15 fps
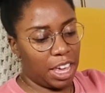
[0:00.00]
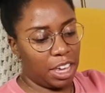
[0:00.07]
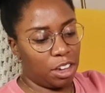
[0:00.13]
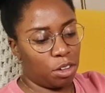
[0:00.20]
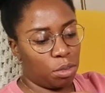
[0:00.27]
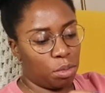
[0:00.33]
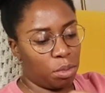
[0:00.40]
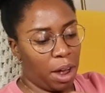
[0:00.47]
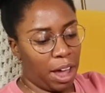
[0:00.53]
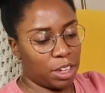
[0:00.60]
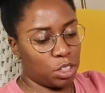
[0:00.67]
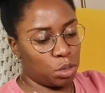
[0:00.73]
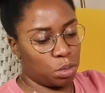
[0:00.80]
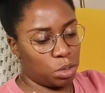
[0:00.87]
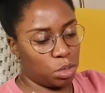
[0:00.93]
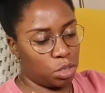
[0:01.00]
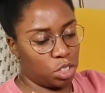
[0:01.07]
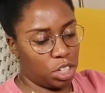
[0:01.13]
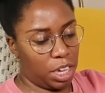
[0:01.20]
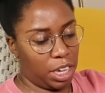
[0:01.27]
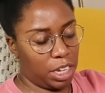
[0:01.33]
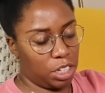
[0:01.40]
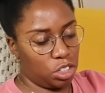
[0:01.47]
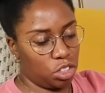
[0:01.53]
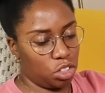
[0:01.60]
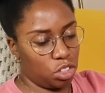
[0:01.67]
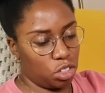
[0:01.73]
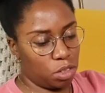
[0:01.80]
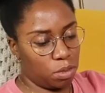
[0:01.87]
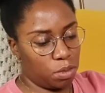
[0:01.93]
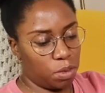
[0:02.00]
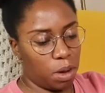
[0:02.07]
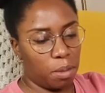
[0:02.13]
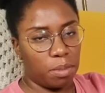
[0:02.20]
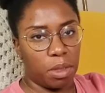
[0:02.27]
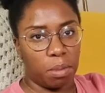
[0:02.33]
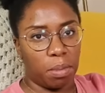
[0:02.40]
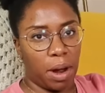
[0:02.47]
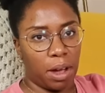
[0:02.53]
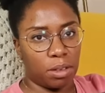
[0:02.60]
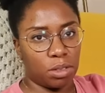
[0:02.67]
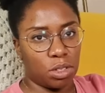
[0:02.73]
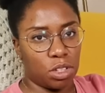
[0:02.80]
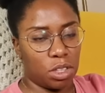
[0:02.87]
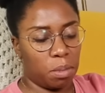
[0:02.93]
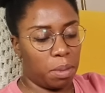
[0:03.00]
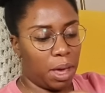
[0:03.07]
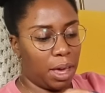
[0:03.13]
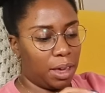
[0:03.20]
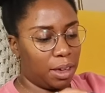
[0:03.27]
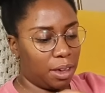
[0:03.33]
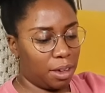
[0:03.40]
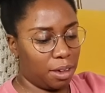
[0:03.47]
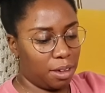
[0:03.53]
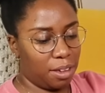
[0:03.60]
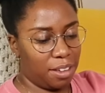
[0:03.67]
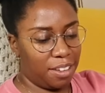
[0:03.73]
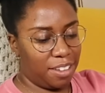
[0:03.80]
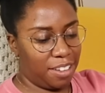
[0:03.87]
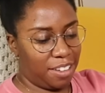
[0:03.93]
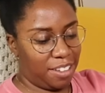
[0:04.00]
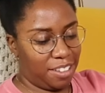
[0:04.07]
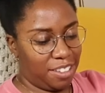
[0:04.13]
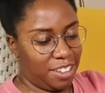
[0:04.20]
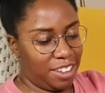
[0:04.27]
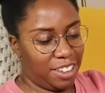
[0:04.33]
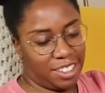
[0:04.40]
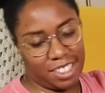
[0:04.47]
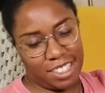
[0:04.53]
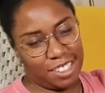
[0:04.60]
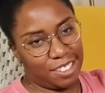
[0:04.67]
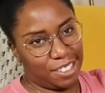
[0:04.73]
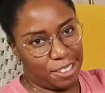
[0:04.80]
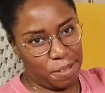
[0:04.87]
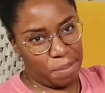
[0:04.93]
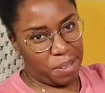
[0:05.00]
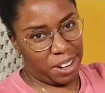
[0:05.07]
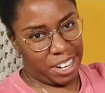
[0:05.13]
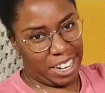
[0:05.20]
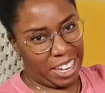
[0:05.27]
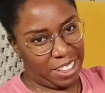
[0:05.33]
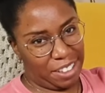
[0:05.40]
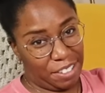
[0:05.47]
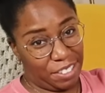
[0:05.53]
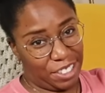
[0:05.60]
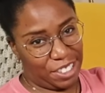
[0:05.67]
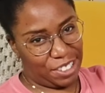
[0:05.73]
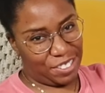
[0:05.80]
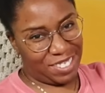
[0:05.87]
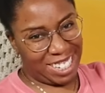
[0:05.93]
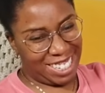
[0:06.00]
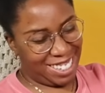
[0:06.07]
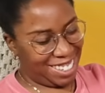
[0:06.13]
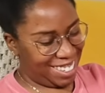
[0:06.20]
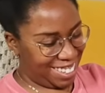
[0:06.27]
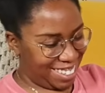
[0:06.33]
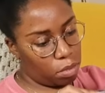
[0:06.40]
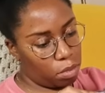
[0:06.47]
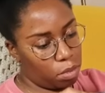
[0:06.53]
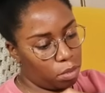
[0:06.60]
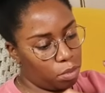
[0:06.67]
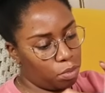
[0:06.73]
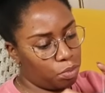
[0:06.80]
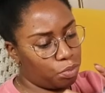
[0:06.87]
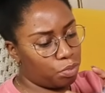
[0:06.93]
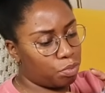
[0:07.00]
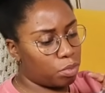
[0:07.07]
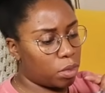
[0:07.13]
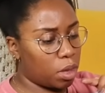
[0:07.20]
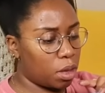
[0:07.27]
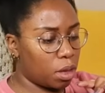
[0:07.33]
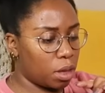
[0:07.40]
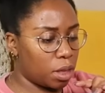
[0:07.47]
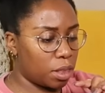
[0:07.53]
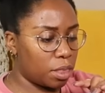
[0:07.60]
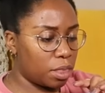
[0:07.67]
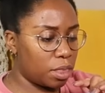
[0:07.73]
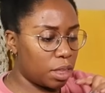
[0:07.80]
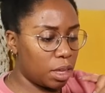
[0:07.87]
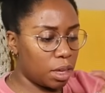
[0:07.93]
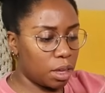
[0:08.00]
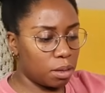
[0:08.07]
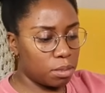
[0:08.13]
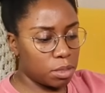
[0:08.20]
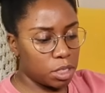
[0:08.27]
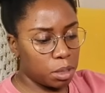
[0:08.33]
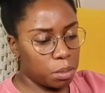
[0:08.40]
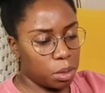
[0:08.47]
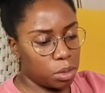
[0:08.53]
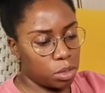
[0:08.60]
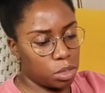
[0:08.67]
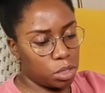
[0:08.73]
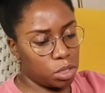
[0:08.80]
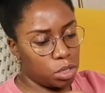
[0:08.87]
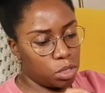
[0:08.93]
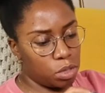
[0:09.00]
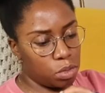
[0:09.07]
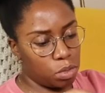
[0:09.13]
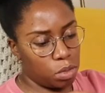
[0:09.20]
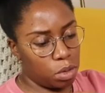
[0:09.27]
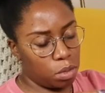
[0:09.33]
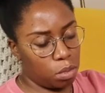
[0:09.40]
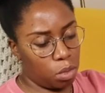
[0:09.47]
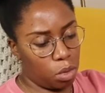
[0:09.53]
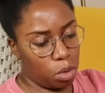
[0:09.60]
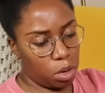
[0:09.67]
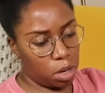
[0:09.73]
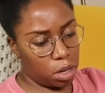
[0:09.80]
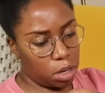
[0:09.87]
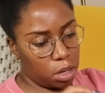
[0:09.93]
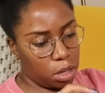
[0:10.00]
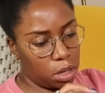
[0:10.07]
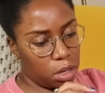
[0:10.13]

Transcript: a gradual change from the brown to the pink. It's still so pretty. I love it so much. I think I'm supposed to do one more